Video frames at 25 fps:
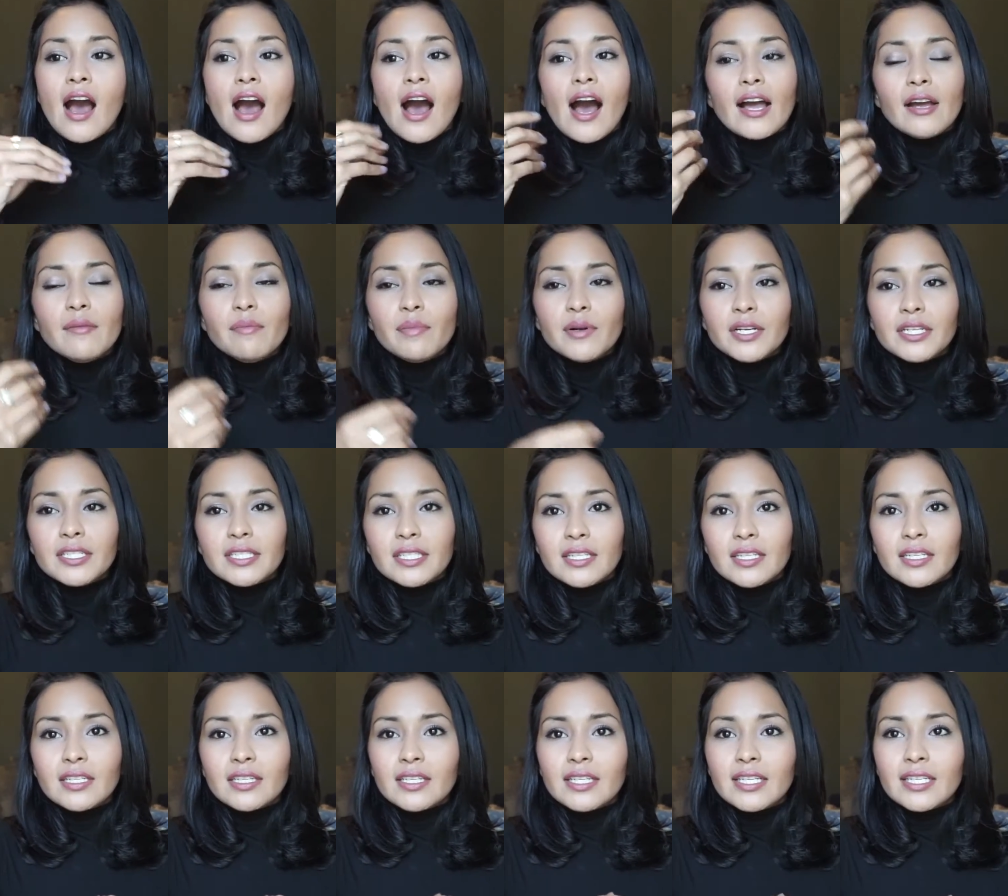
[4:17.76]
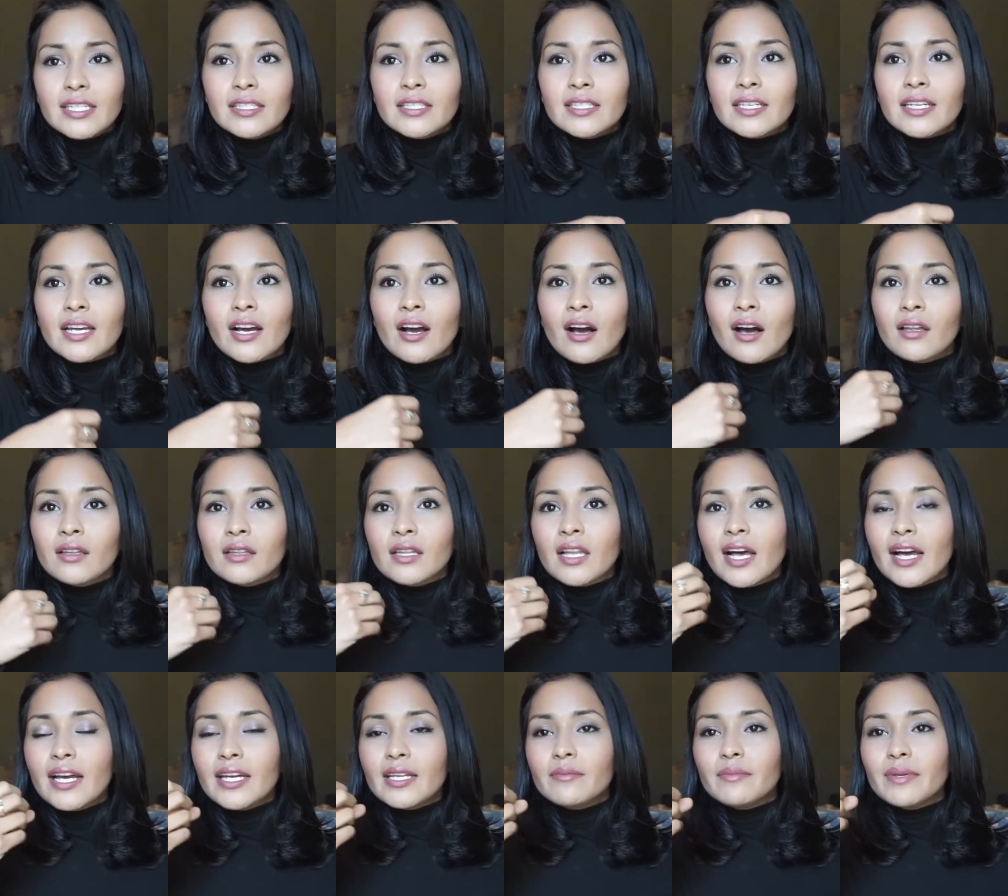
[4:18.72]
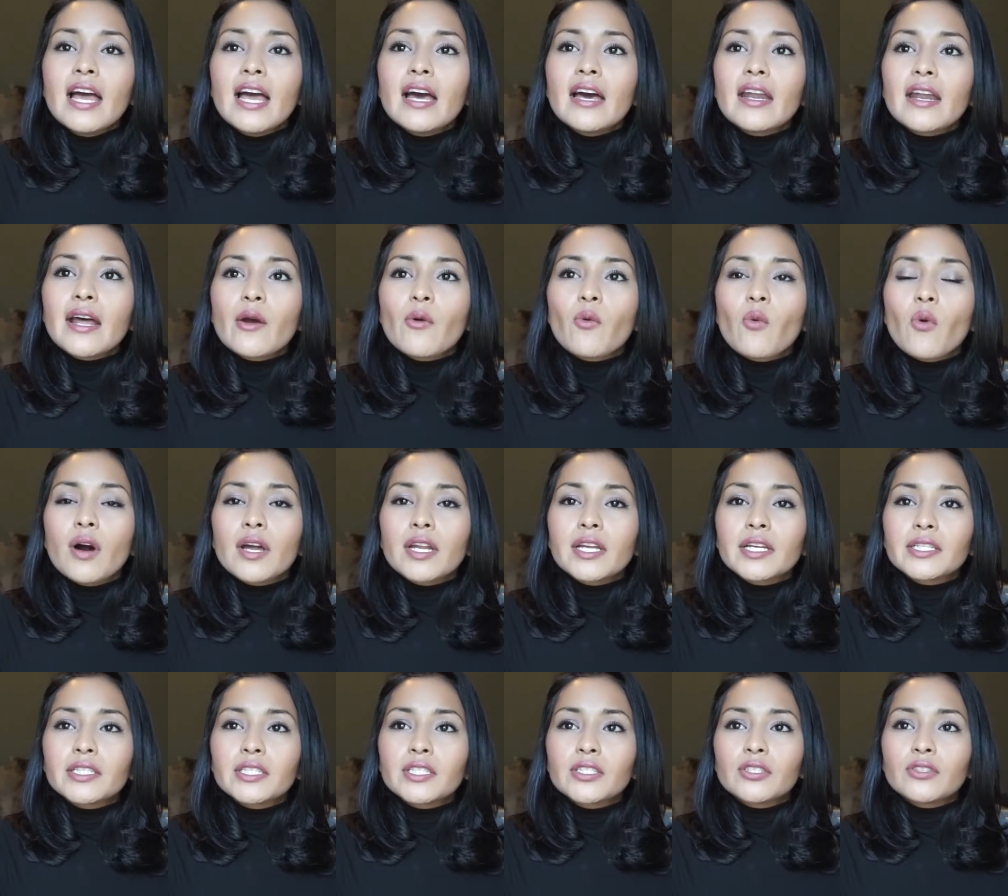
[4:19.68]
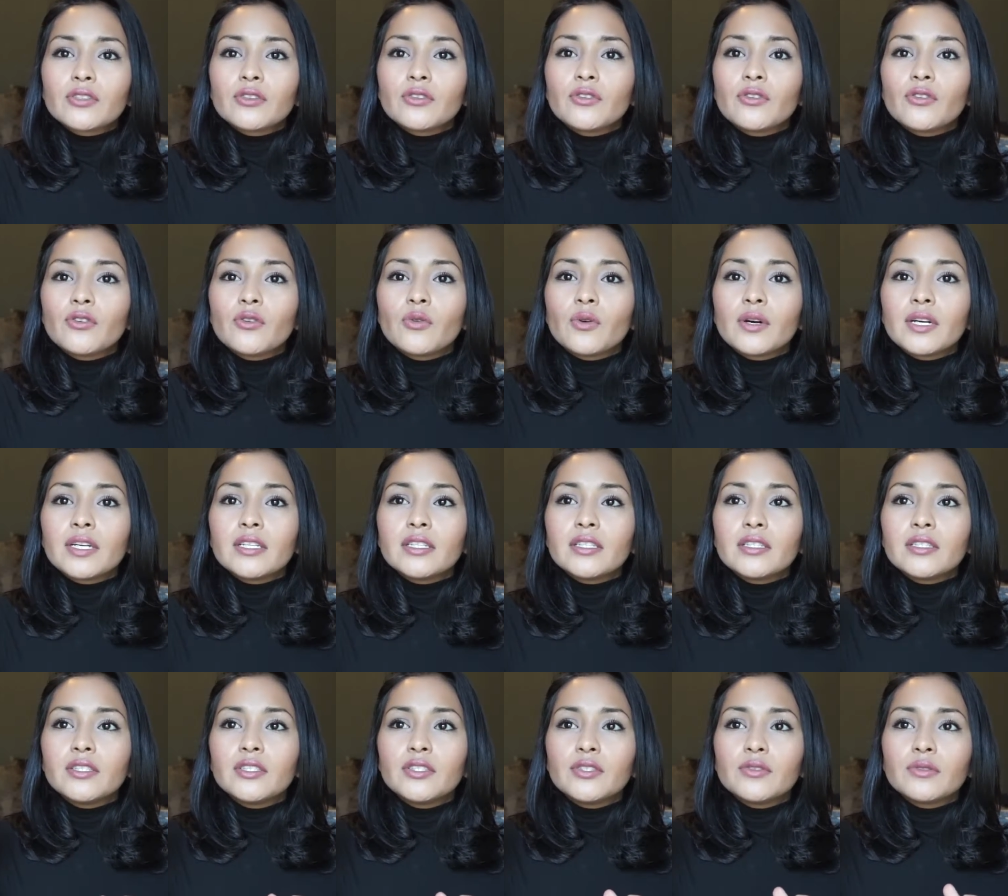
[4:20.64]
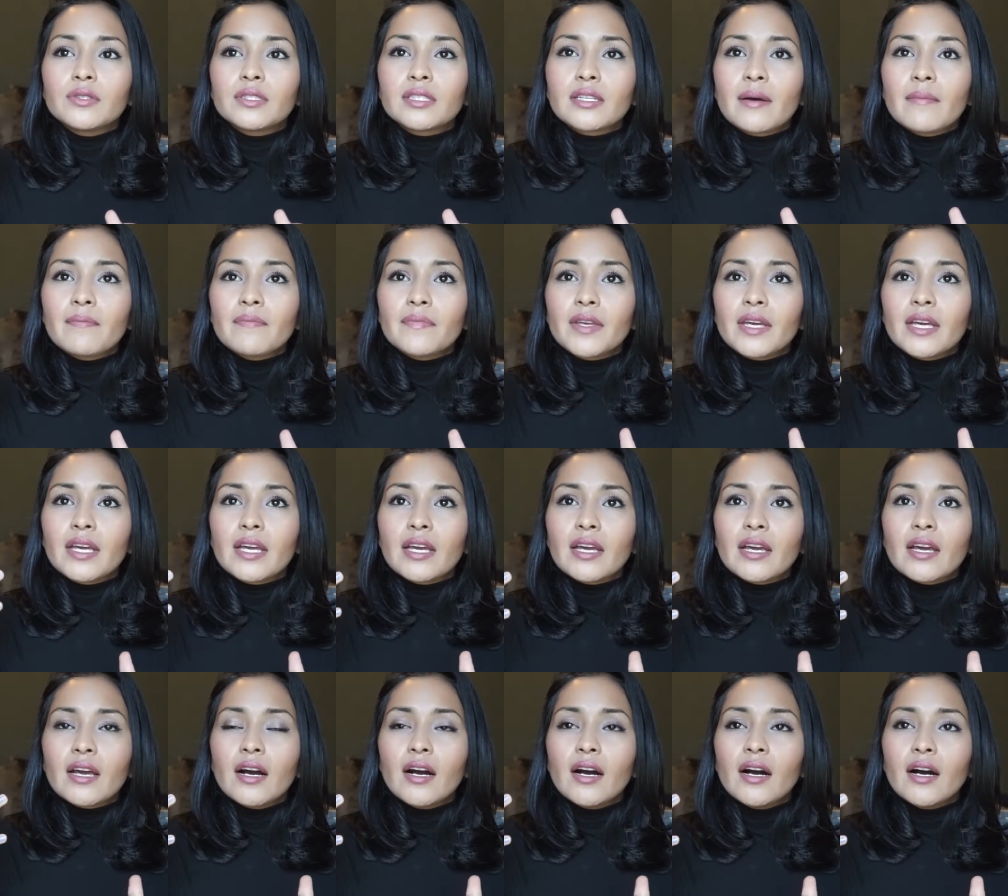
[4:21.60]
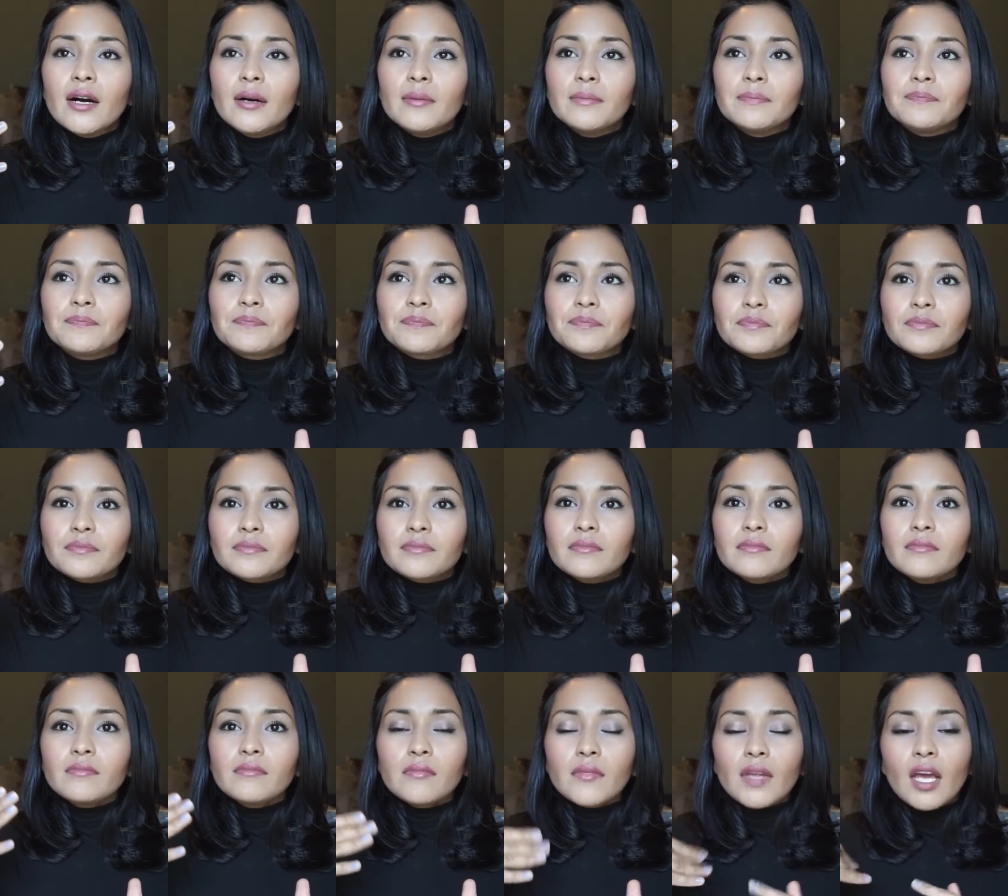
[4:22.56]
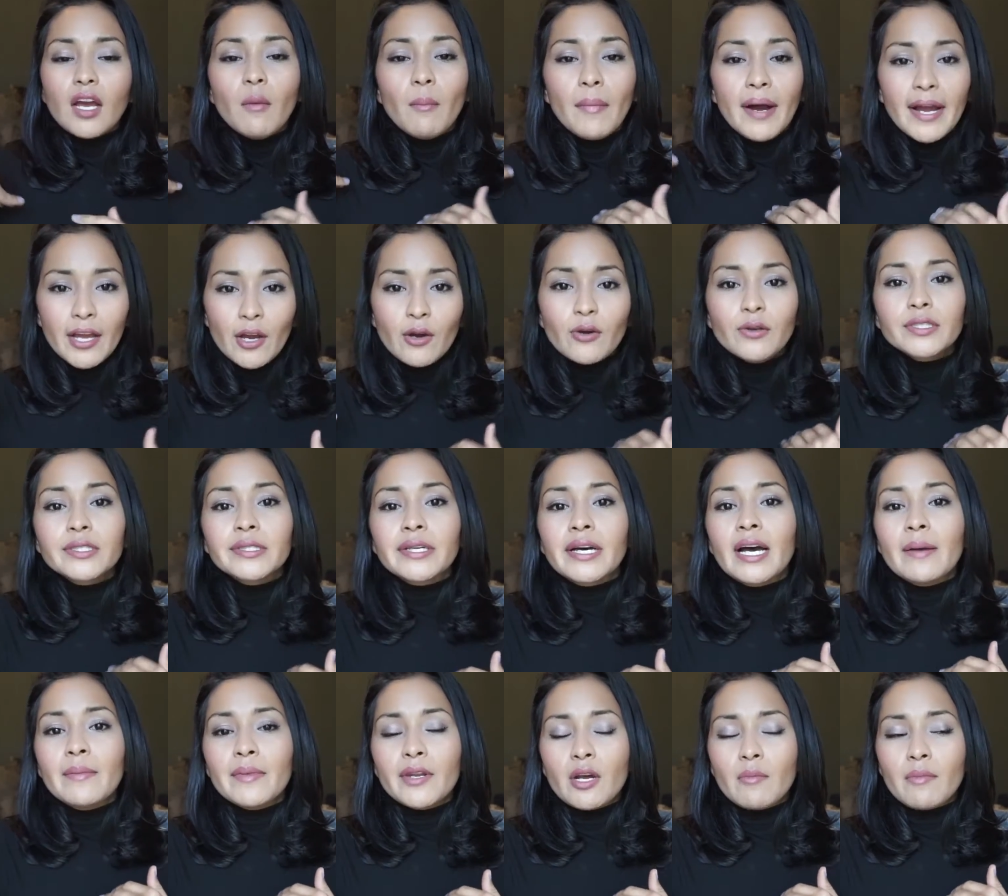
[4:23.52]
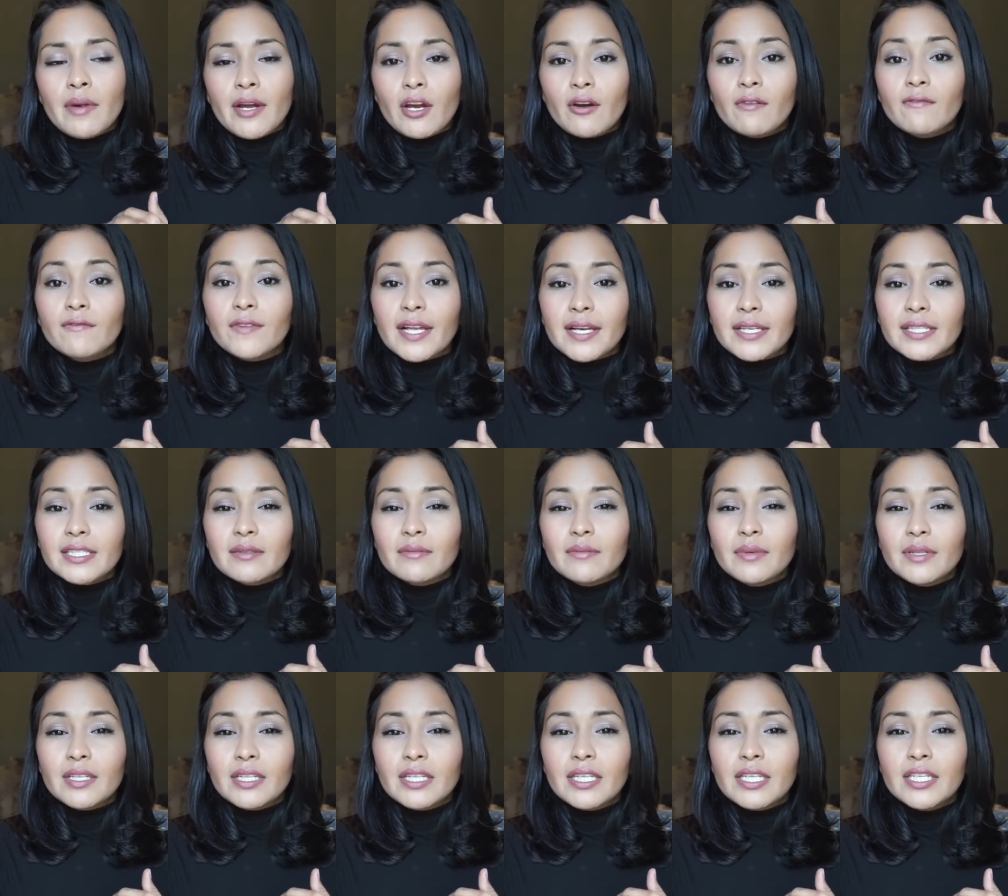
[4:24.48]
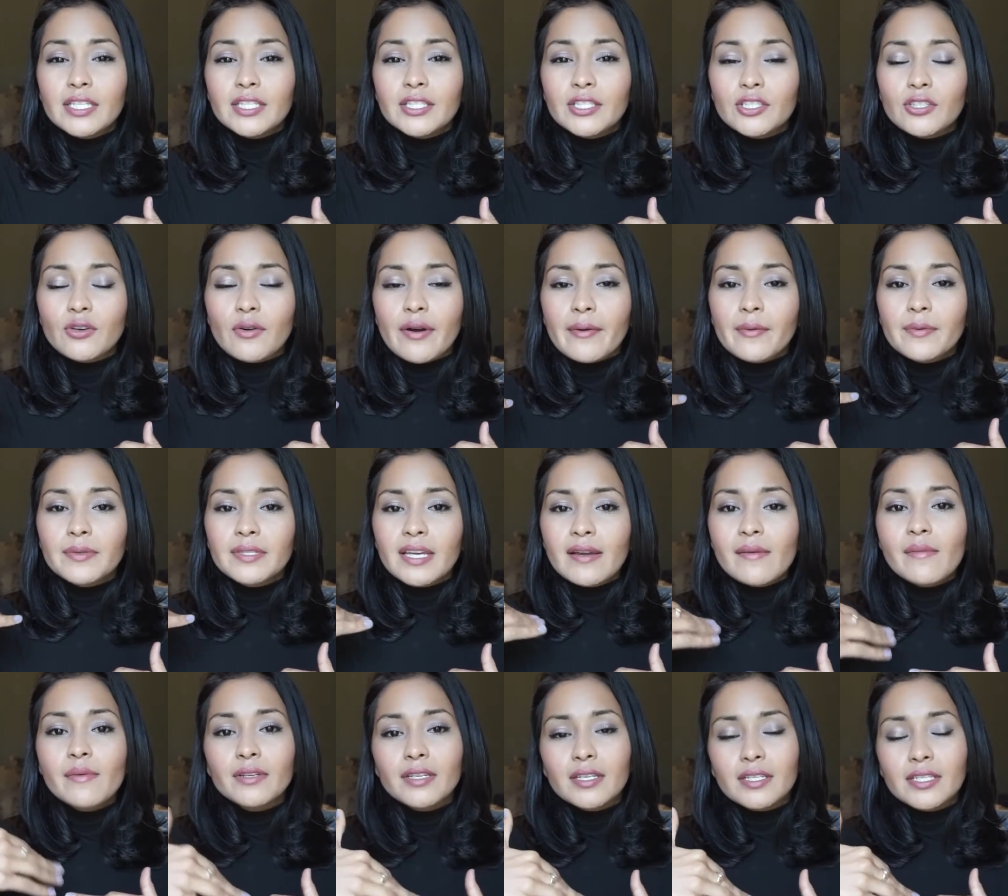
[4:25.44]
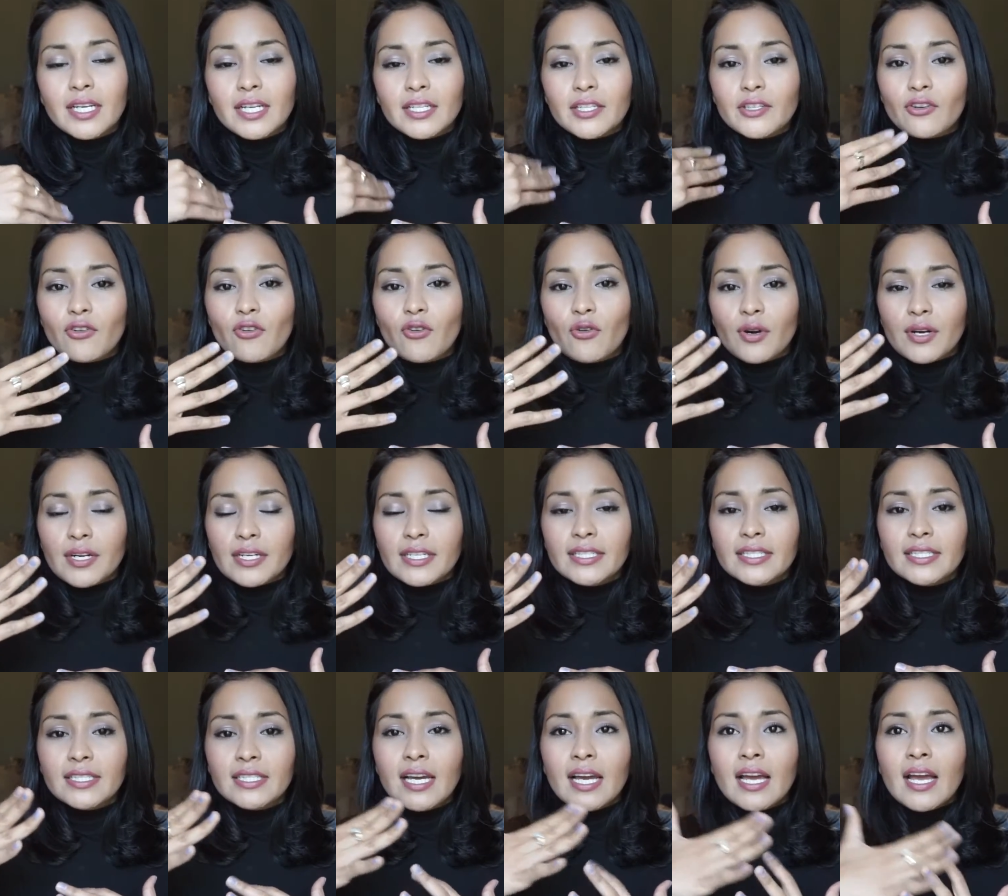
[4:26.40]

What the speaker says: I personally did it online, and I wanted to do something on my own time and on my own flexibility. So I was able to take the course